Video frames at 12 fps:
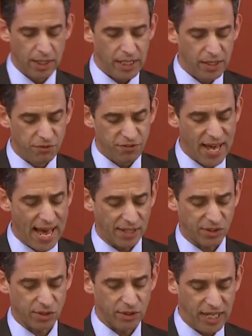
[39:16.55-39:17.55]
In
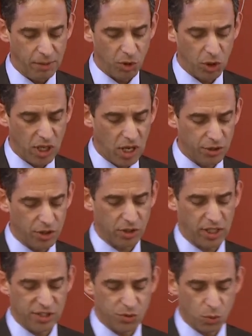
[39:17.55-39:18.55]
fact, to label
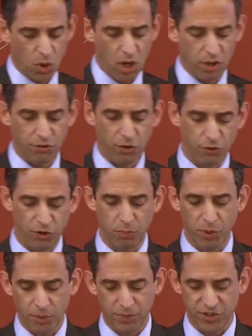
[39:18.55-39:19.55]
conduct as wrongful for
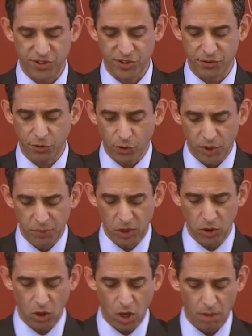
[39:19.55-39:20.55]
purposes of
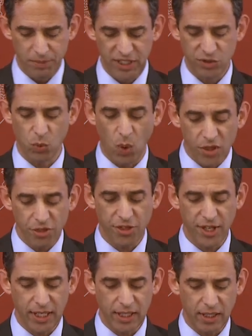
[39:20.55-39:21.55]
criminal law means one
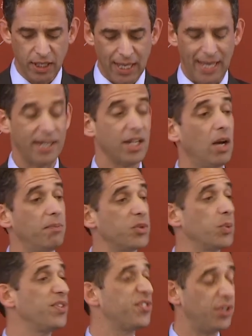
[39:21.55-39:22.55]
thing and
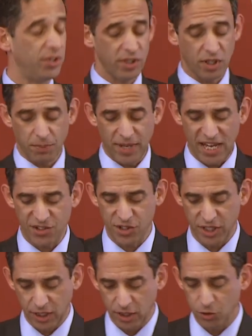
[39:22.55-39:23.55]
comes with certain
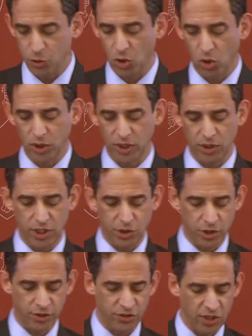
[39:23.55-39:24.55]
capacity and control
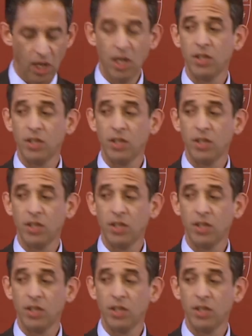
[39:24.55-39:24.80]
conditions,